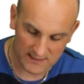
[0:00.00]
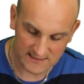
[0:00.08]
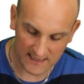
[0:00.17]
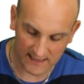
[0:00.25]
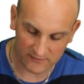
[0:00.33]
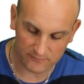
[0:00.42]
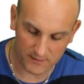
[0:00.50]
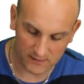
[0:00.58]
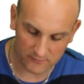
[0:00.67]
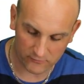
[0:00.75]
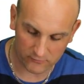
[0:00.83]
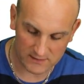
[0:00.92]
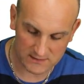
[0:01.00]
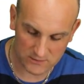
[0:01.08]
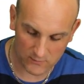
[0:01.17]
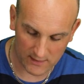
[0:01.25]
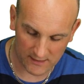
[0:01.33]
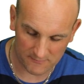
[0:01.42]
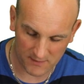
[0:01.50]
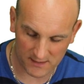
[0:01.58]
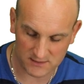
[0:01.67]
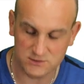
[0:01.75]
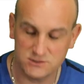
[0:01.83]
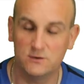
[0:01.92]
to x (3^2
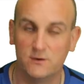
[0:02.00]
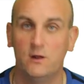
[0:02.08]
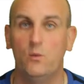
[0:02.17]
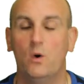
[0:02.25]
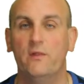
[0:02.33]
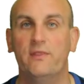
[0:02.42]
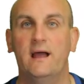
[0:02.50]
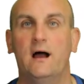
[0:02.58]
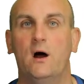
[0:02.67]
2). I don't want that.